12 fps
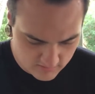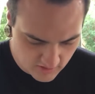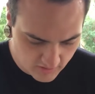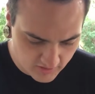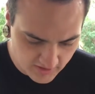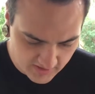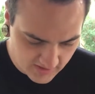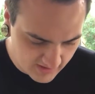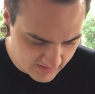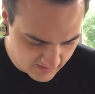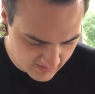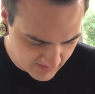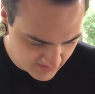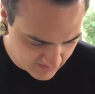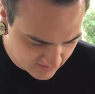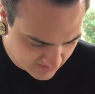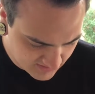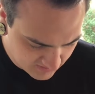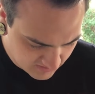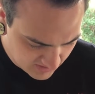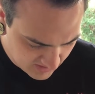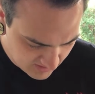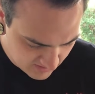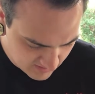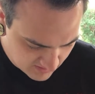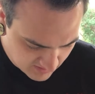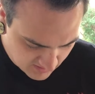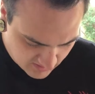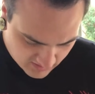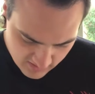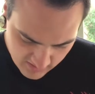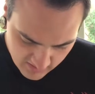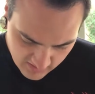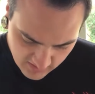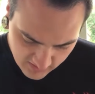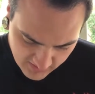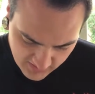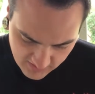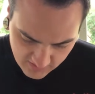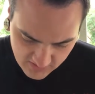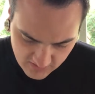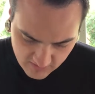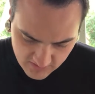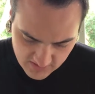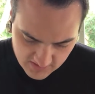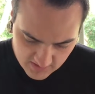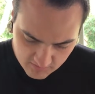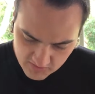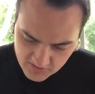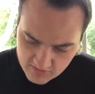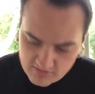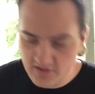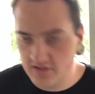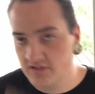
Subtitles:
Okay, yeah, it does actually. So you get, it looks like there's 13 episodes